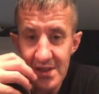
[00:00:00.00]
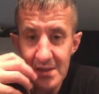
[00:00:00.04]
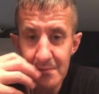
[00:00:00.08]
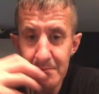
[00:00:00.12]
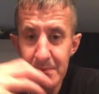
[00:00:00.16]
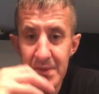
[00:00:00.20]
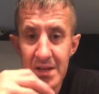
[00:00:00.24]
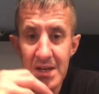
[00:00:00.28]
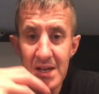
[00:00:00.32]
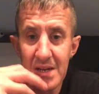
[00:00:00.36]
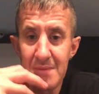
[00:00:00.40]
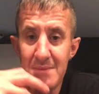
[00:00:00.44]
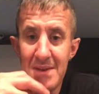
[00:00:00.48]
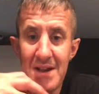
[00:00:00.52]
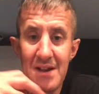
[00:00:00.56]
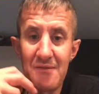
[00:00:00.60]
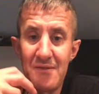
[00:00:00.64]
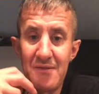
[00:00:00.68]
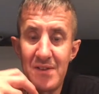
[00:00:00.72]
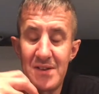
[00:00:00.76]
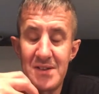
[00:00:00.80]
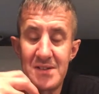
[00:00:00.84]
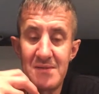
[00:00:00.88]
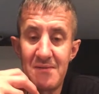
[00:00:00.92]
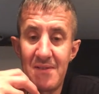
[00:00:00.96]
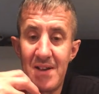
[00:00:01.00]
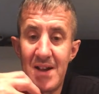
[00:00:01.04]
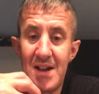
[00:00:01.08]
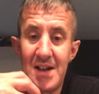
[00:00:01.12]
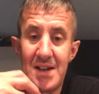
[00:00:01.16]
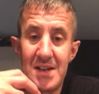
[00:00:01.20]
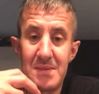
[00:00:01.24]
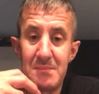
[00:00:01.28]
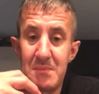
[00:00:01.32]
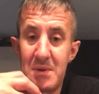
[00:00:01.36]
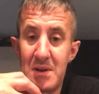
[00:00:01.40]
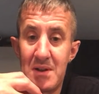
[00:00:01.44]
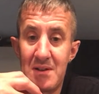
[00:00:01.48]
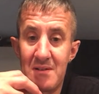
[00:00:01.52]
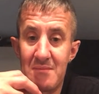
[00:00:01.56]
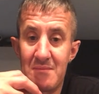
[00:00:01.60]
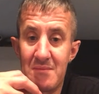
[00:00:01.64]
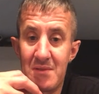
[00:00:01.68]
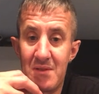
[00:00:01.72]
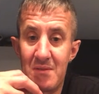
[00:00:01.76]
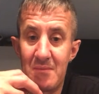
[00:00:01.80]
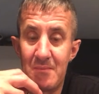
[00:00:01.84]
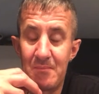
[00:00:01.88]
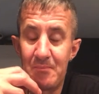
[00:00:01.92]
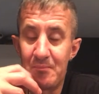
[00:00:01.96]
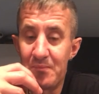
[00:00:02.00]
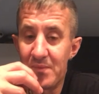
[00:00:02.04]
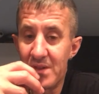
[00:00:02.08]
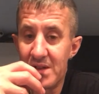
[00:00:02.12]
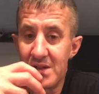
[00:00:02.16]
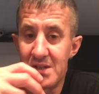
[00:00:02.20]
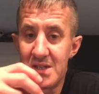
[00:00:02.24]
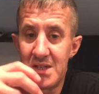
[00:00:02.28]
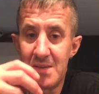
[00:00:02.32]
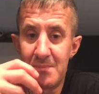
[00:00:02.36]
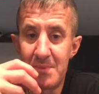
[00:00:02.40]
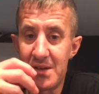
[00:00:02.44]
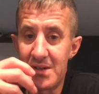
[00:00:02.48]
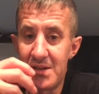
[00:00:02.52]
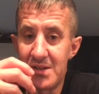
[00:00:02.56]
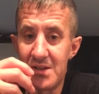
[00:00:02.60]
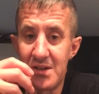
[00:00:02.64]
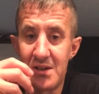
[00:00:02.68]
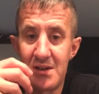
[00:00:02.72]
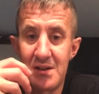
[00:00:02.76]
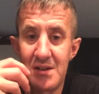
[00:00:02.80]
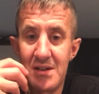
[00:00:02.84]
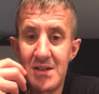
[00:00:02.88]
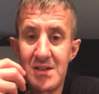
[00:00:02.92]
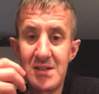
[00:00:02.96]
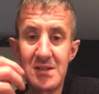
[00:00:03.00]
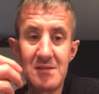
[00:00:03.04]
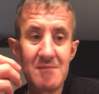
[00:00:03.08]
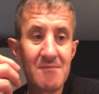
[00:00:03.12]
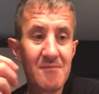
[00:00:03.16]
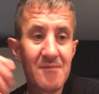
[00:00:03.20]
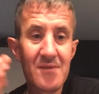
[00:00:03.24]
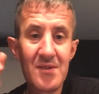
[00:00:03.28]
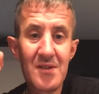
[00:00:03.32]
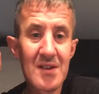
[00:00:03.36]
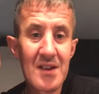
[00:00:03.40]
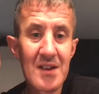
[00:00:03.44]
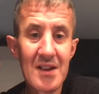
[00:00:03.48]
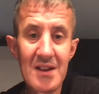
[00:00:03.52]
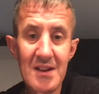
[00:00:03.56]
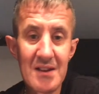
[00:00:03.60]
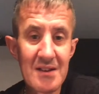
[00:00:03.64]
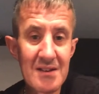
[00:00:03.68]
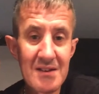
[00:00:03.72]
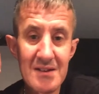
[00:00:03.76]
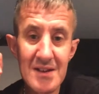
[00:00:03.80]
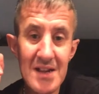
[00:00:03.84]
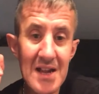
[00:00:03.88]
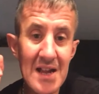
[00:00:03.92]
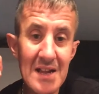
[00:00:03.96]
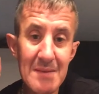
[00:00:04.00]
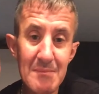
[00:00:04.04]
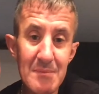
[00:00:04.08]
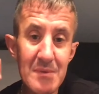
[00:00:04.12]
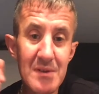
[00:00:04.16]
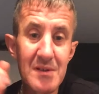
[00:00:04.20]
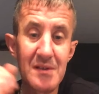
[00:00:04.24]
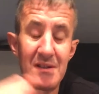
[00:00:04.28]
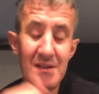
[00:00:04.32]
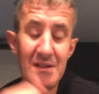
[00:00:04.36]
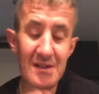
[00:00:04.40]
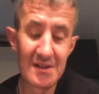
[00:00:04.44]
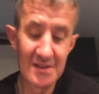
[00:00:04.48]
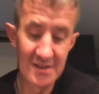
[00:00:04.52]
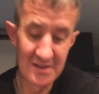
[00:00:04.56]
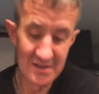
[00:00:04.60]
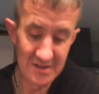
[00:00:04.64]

Middle of your mouth, it's fine. It's bearable. Tippy tongue is fucking nightmare.